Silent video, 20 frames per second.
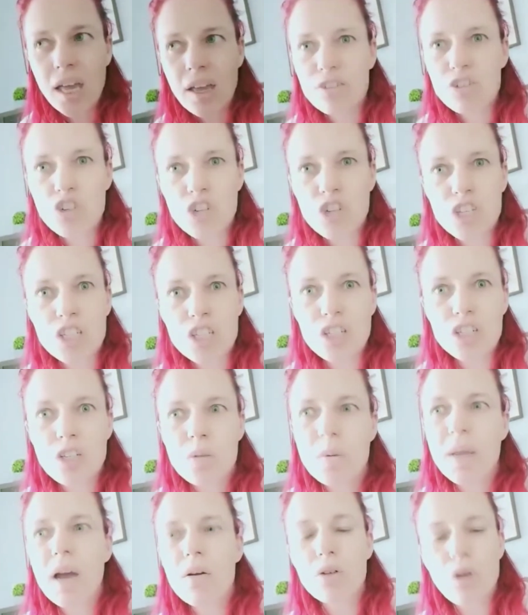just
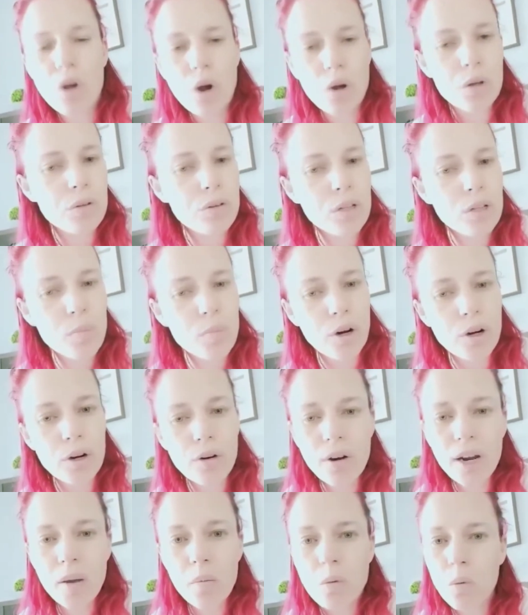to be able to go through the
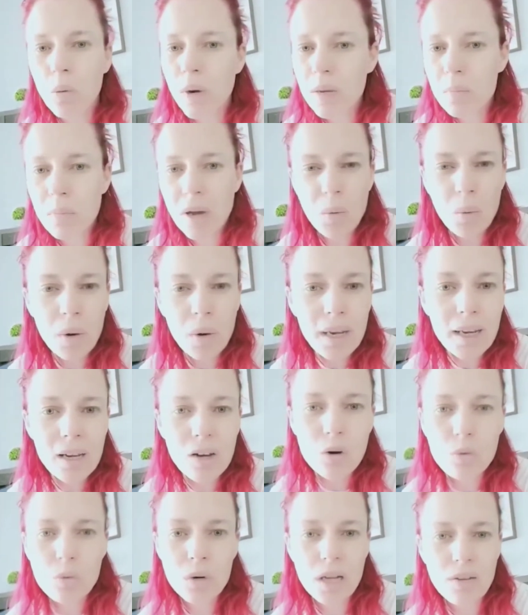program week by week
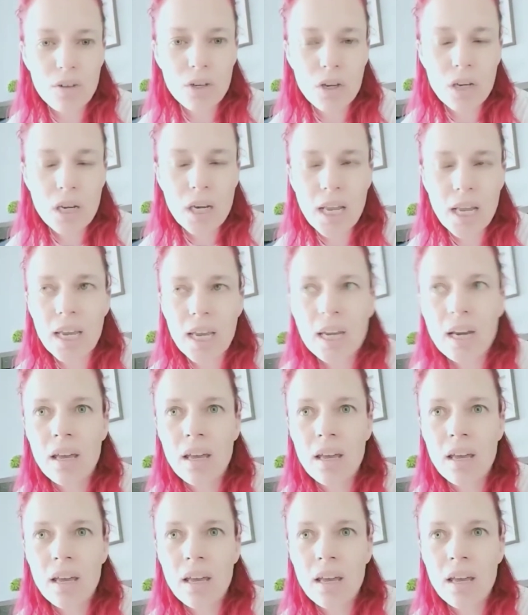or whatever you need.